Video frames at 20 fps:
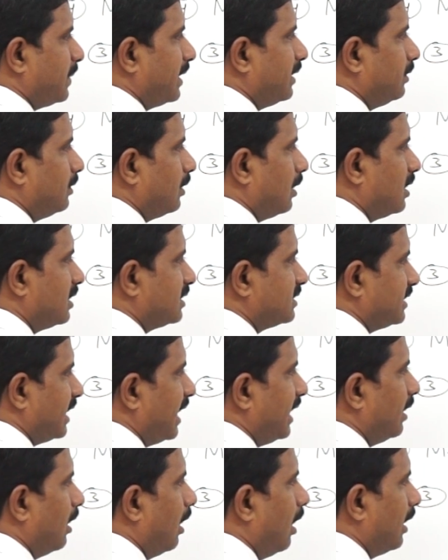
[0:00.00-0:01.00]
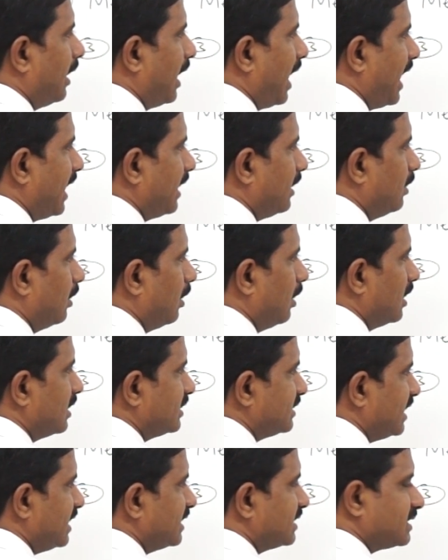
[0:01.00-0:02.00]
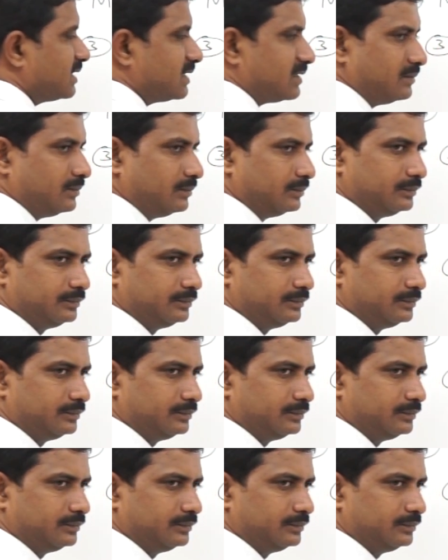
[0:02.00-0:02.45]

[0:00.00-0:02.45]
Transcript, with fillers: pentoxide on hydrolysis,